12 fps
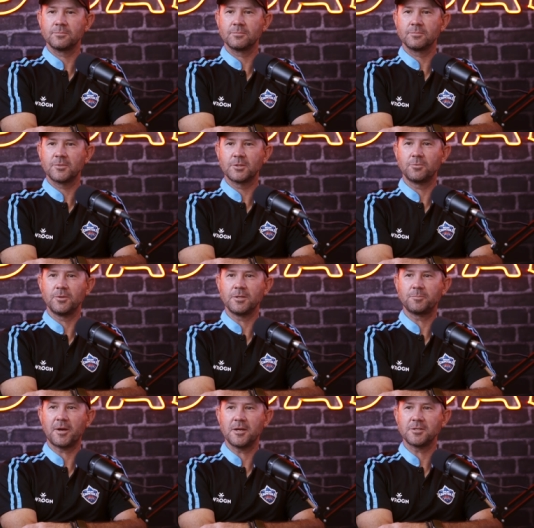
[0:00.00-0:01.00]
just with
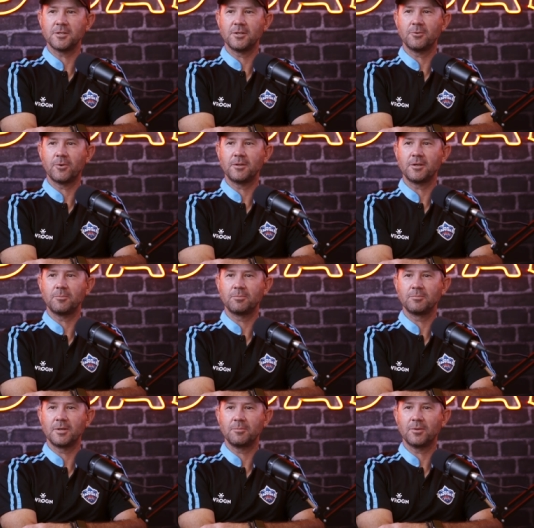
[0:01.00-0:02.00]
his passion and the way that he,
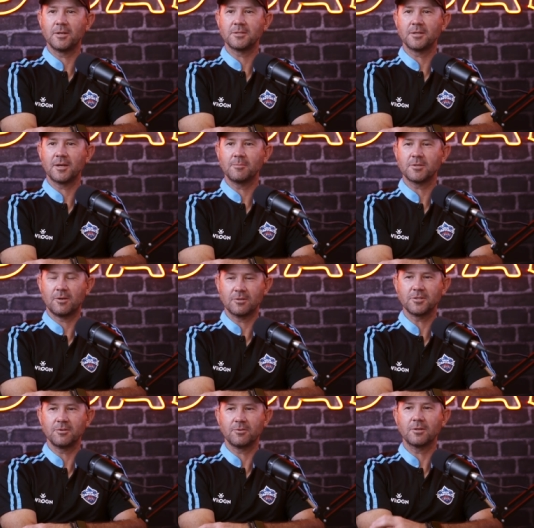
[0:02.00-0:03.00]
he plays the game. So I'll
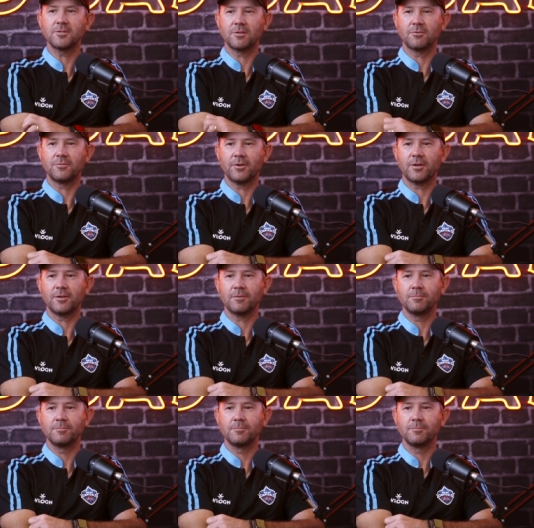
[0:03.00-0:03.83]
stick, with, I'll stick with Virat, yeah.